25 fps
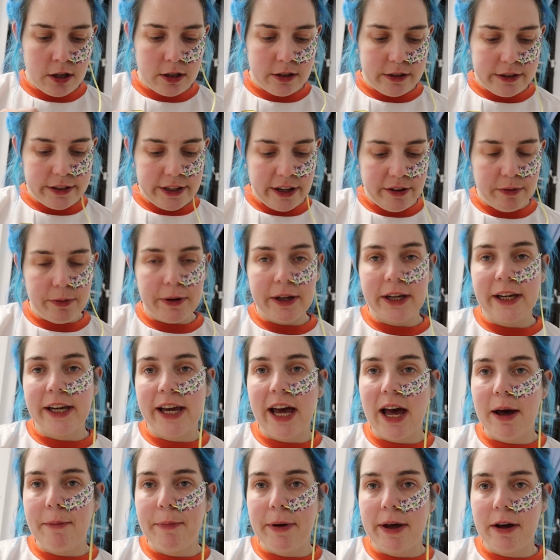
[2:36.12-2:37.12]
See if we can
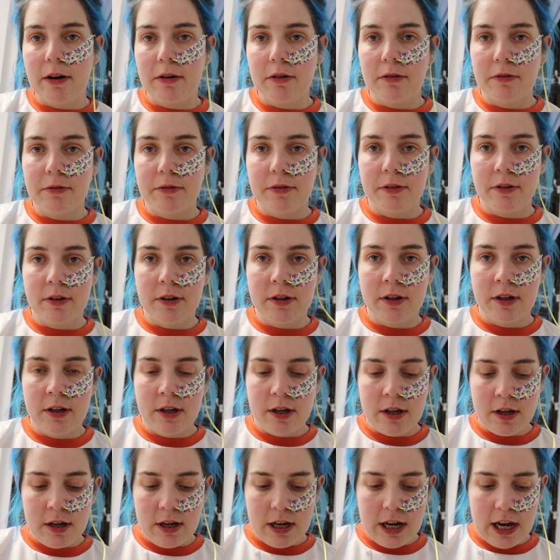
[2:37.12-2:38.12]
get a bit of
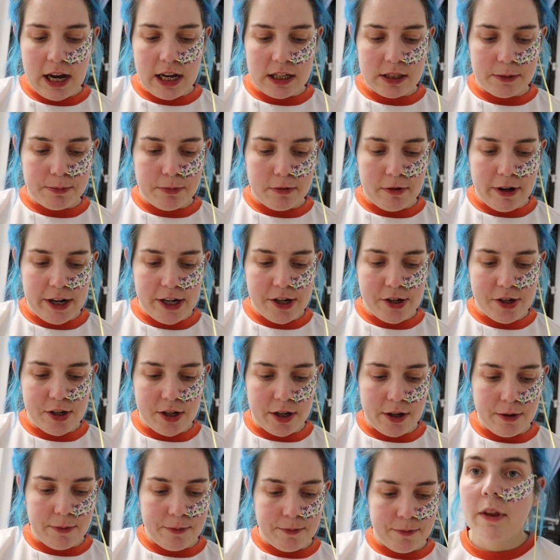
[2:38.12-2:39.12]

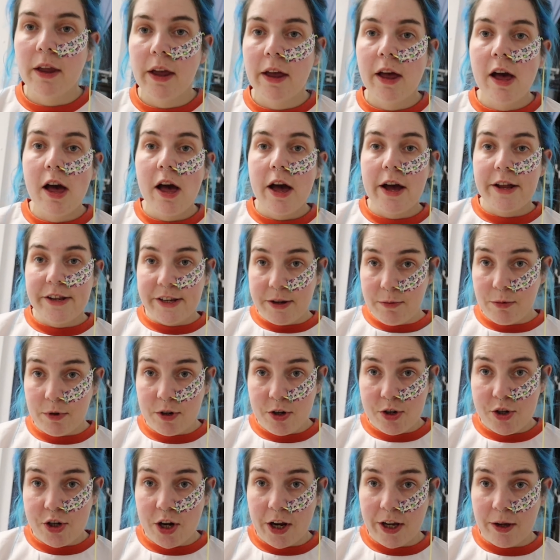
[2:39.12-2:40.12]
aspiration. Didn't want
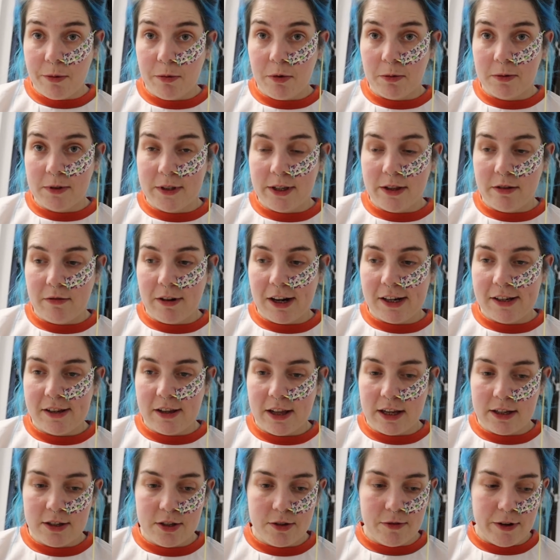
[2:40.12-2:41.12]
to show you what was in the rest
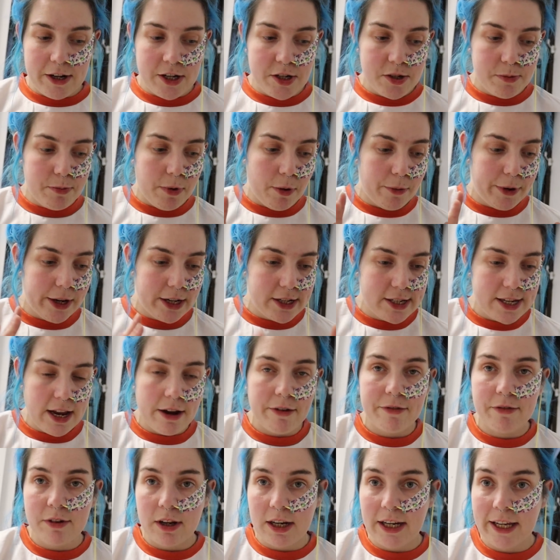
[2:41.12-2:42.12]
of that syringe, but we are
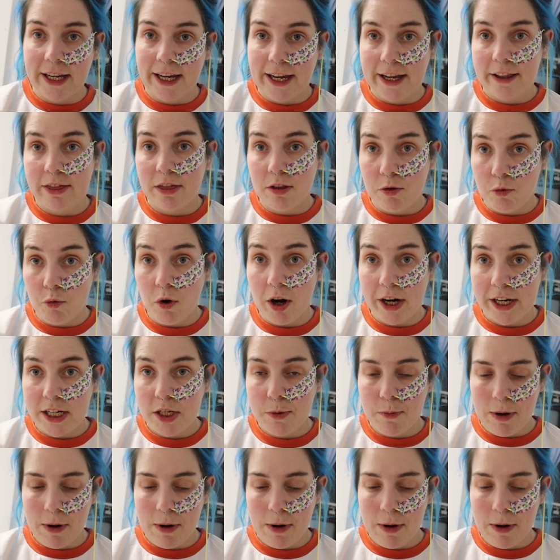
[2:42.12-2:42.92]
definitely in the right